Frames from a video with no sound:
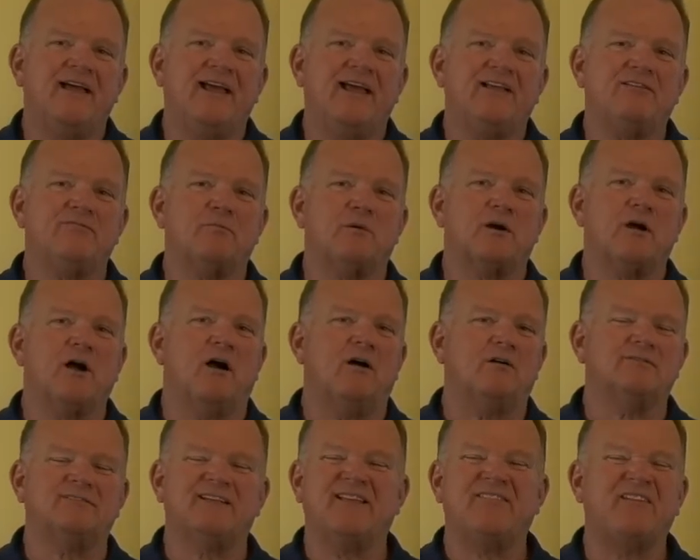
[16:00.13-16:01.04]
it's
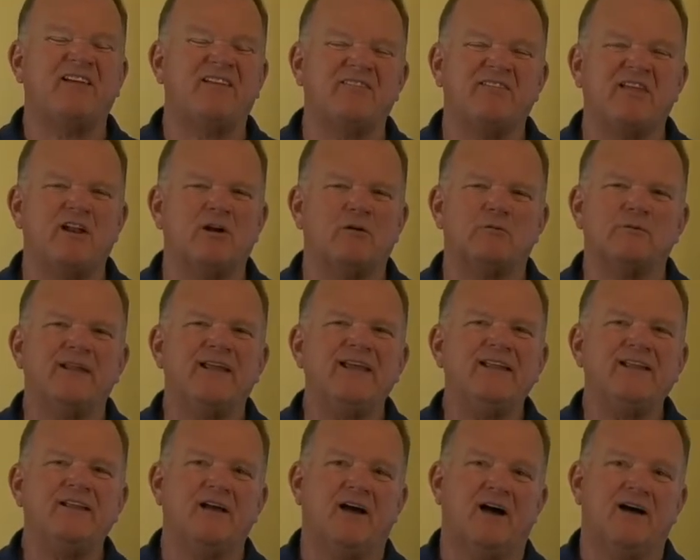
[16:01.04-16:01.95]
because they think they don't
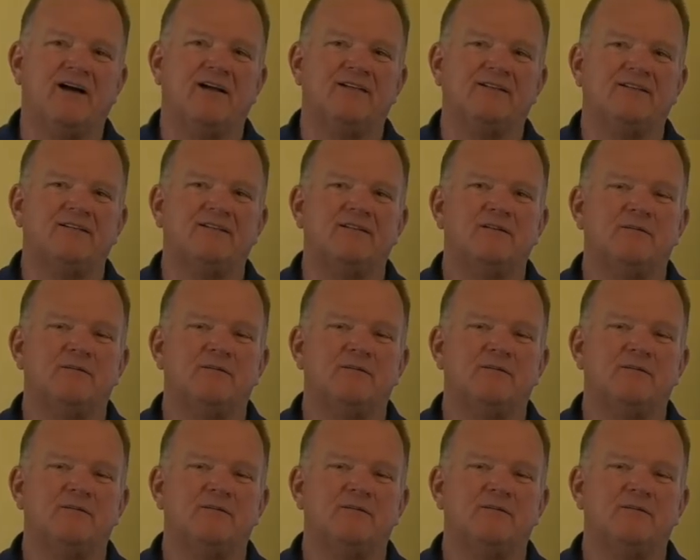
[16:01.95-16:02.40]
need God.